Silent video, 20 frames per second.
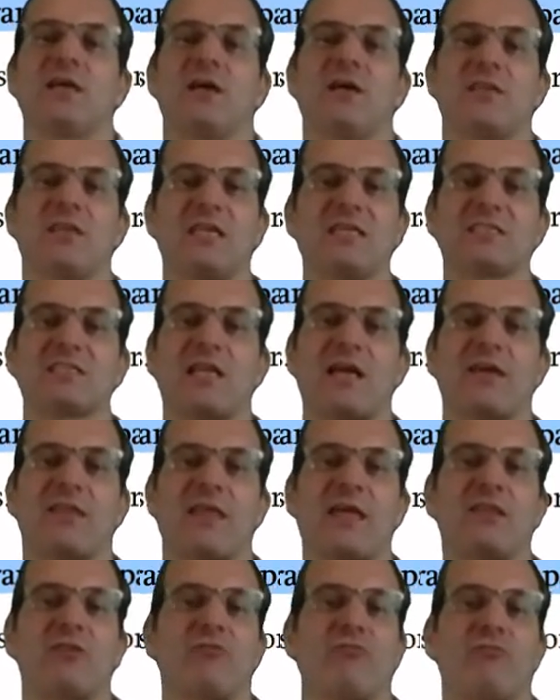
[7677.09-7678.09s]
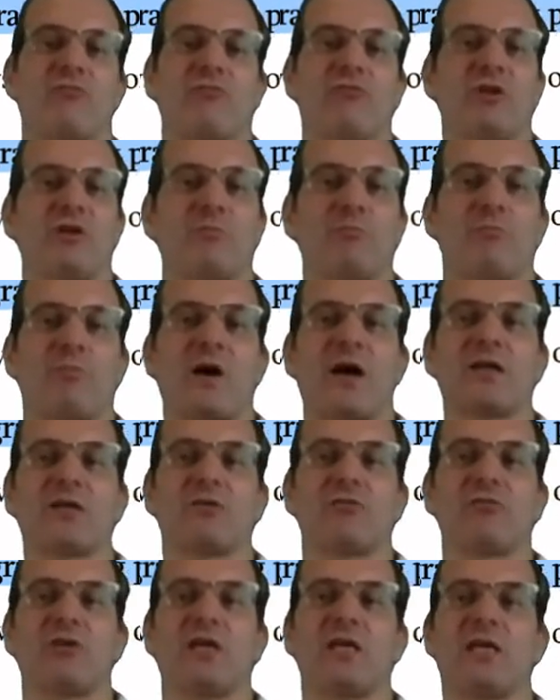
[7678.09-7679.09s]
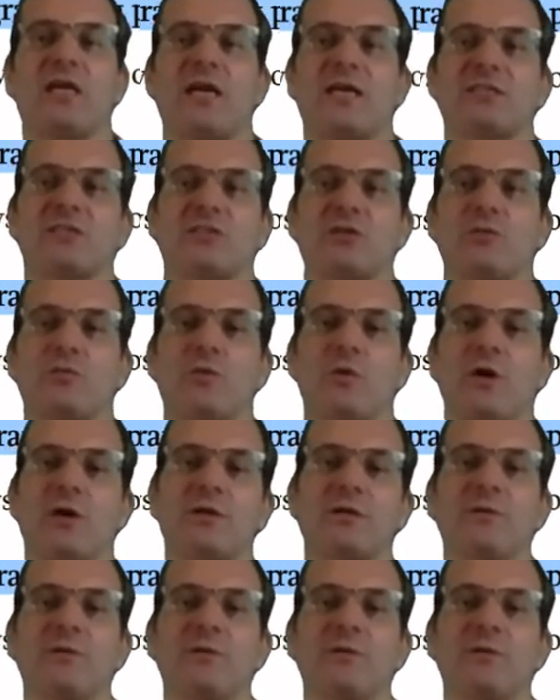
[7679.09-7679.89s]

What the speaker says: things like that, read binary and so on,